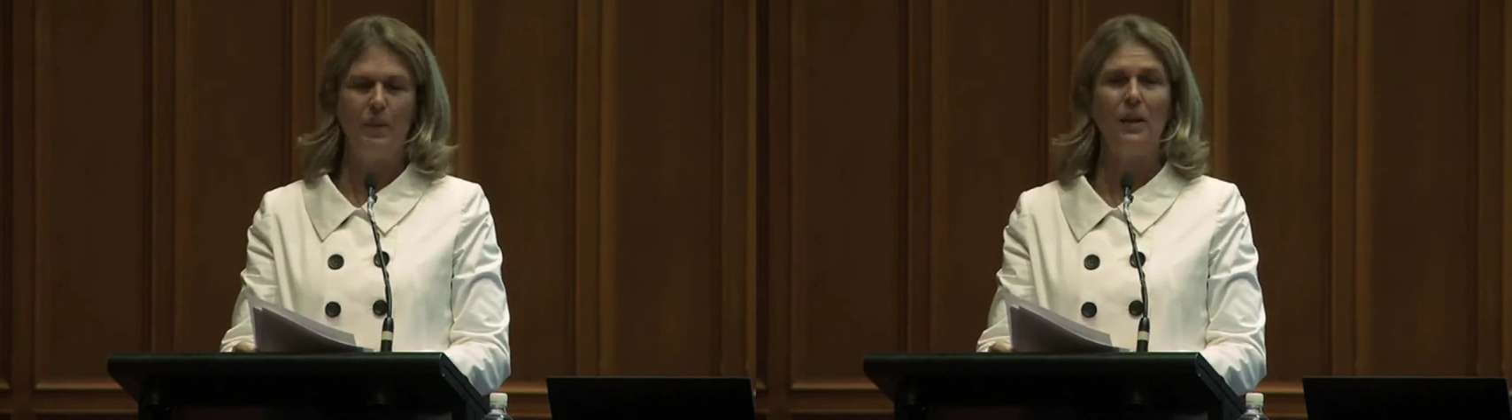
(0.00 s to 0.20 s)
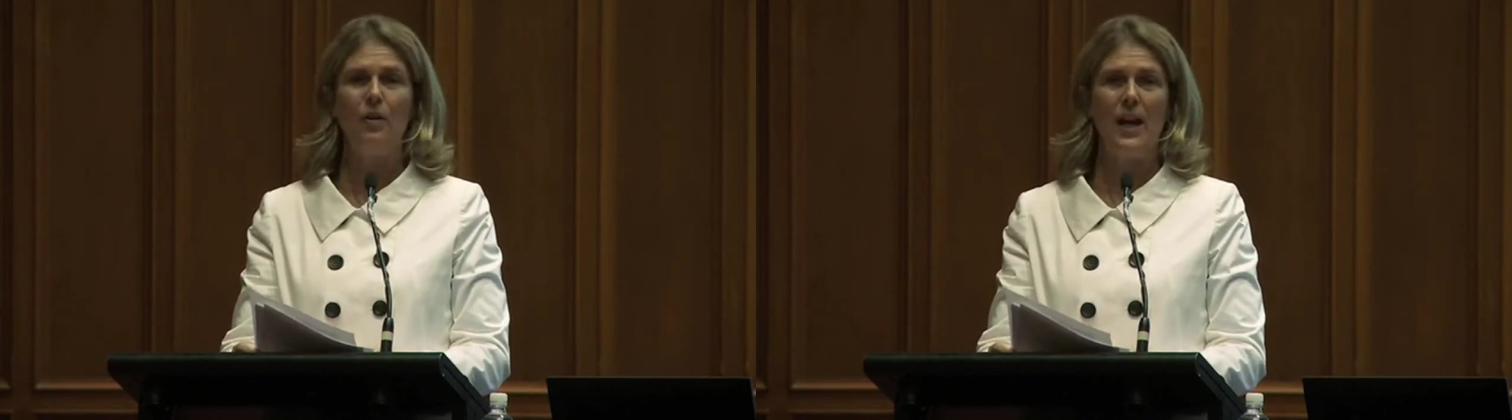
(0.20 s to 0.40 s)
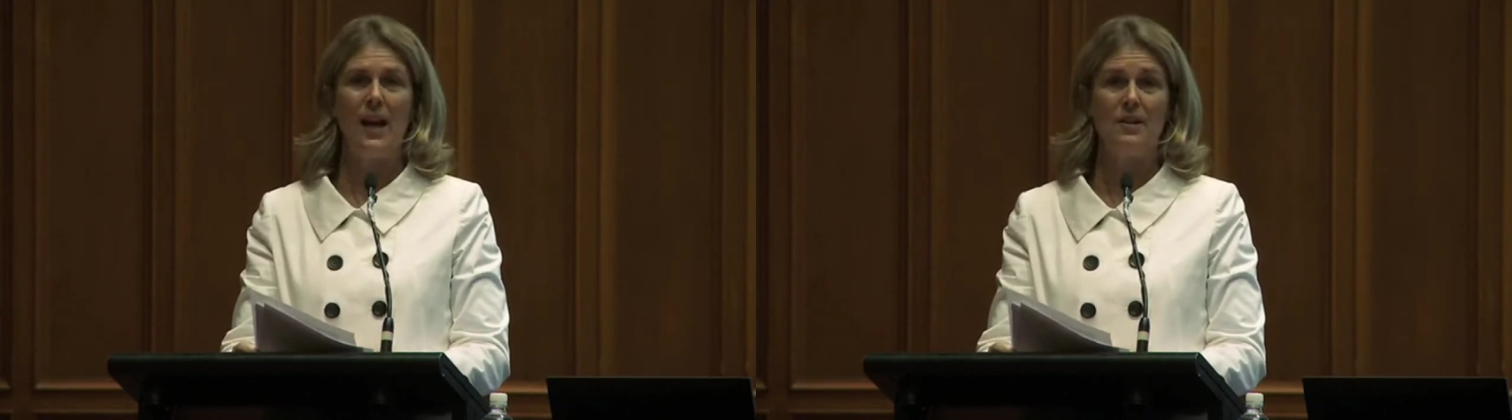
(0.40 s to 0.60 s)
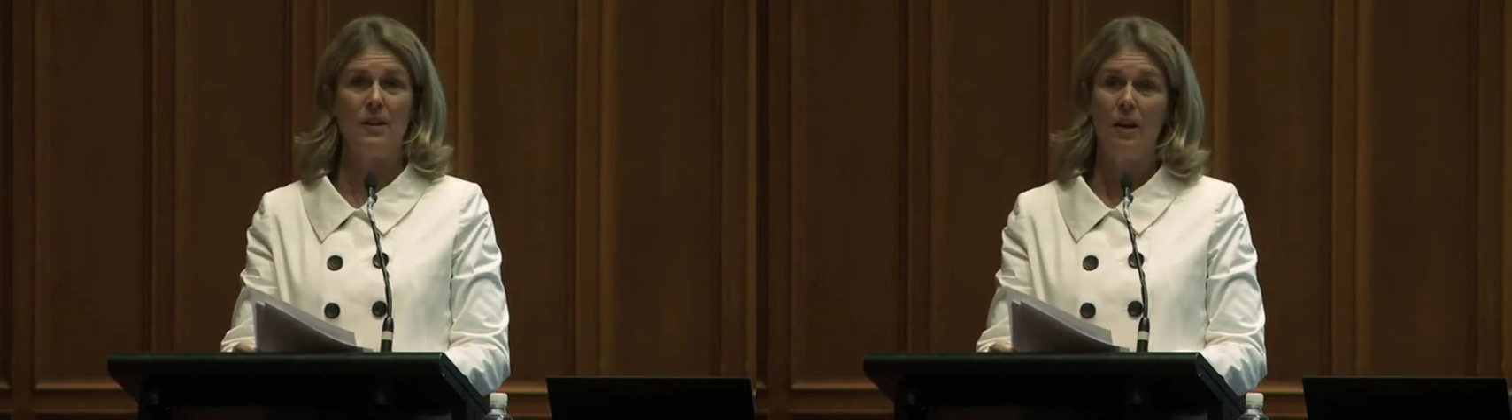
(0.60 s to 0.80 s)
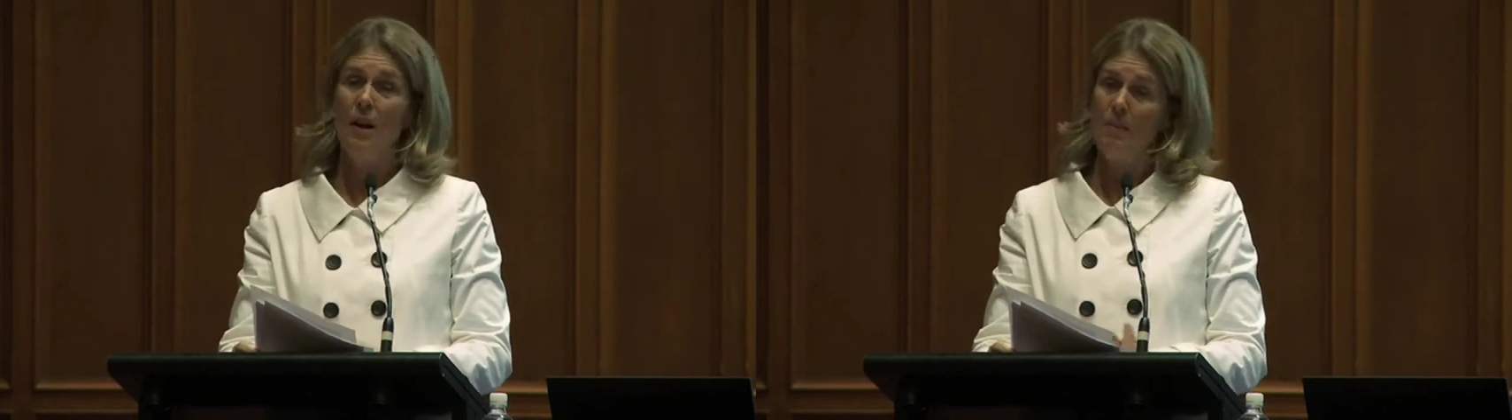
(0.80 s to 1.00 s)
been
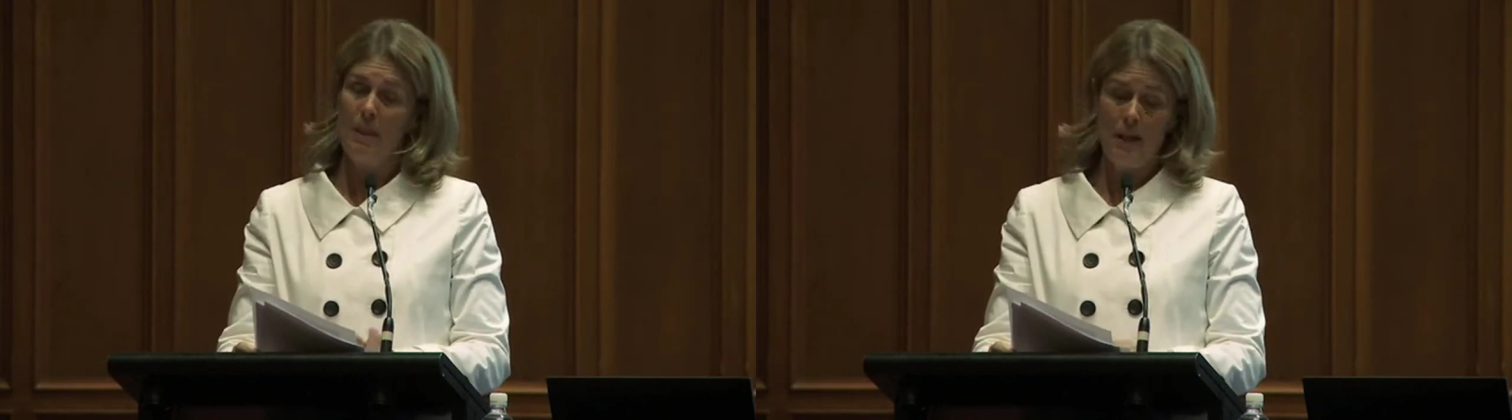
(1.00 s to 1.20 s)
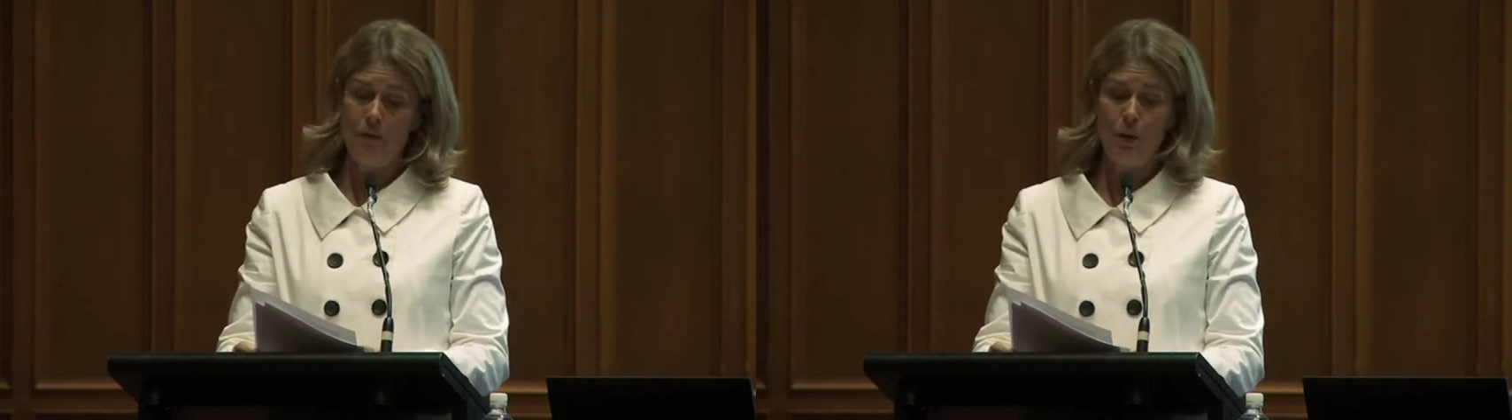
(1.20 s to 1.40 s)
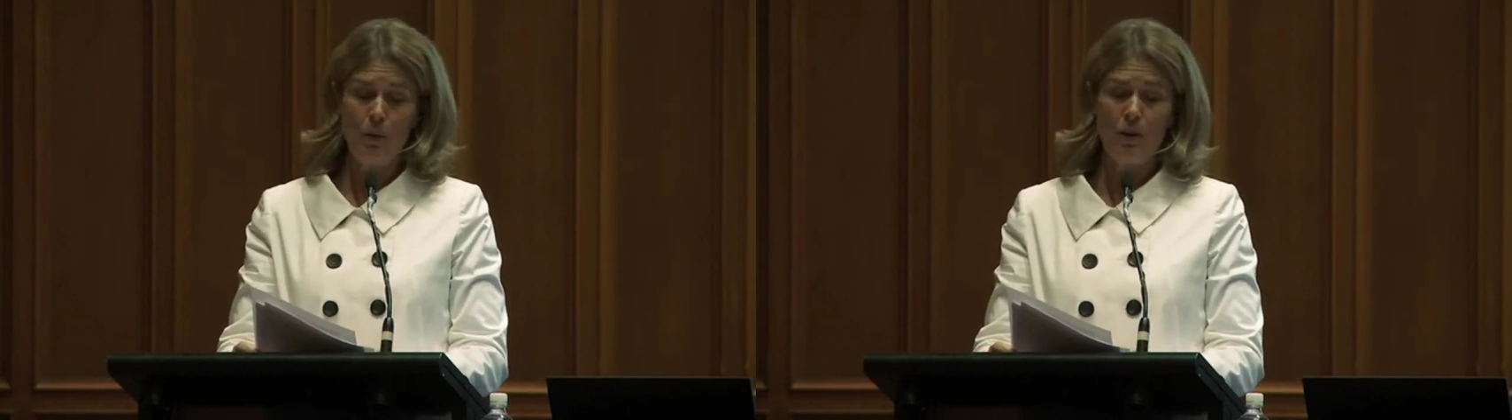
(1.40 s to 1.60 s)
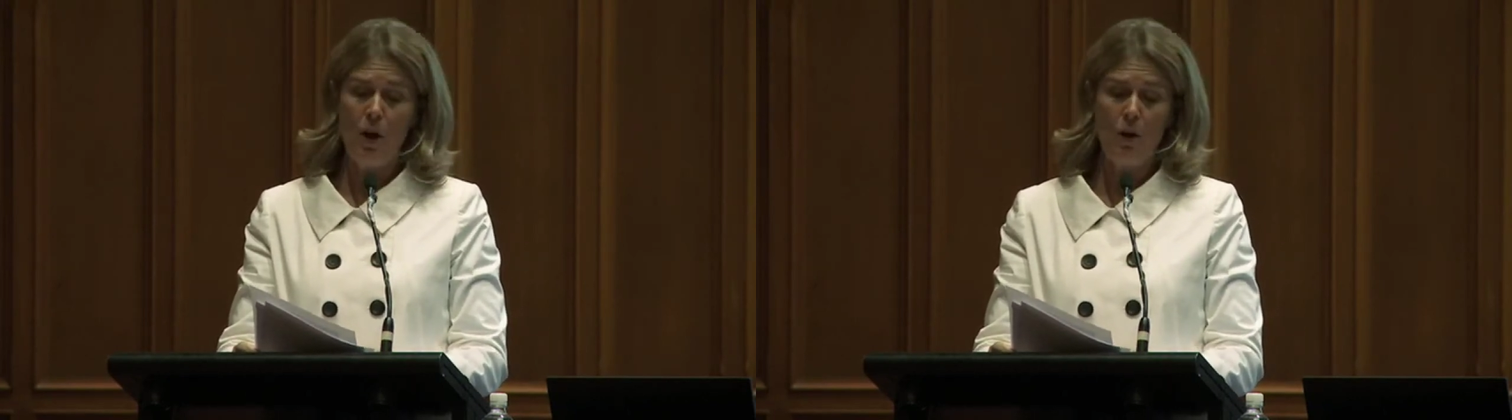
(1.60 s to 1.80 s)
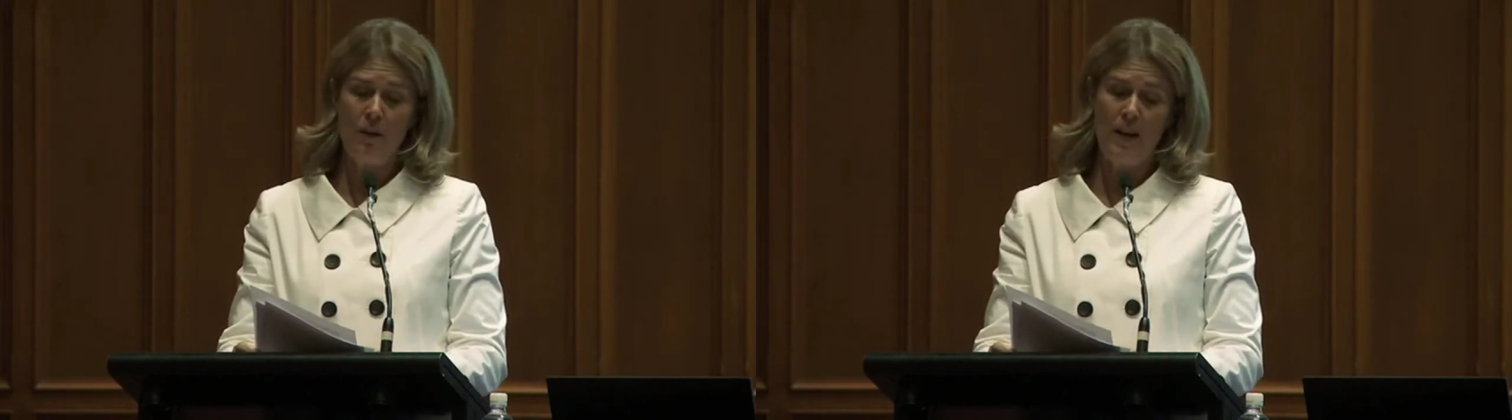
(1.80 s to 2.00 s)
created. Many of you would
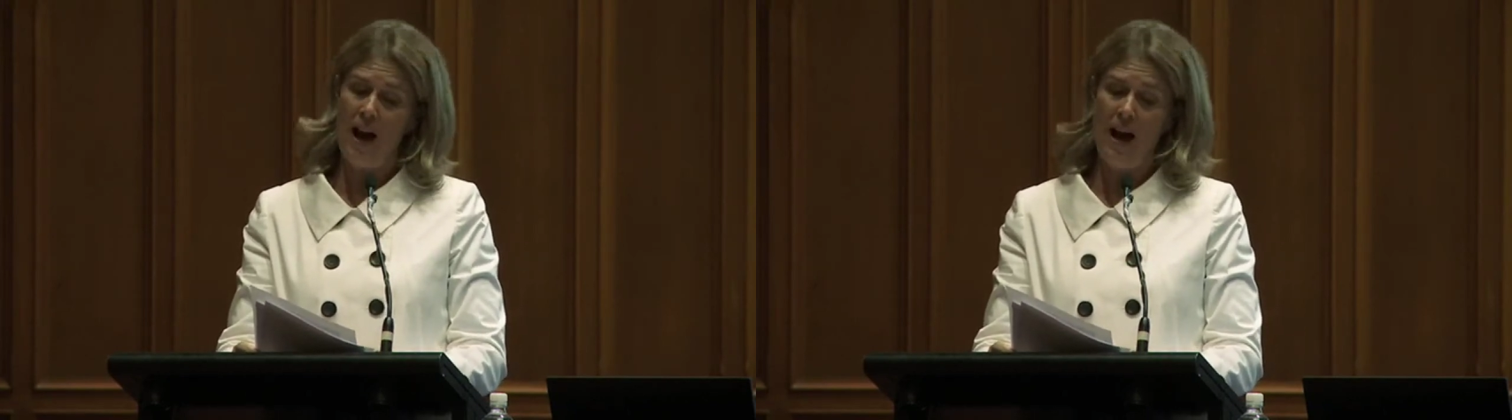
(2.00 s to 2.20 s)
know the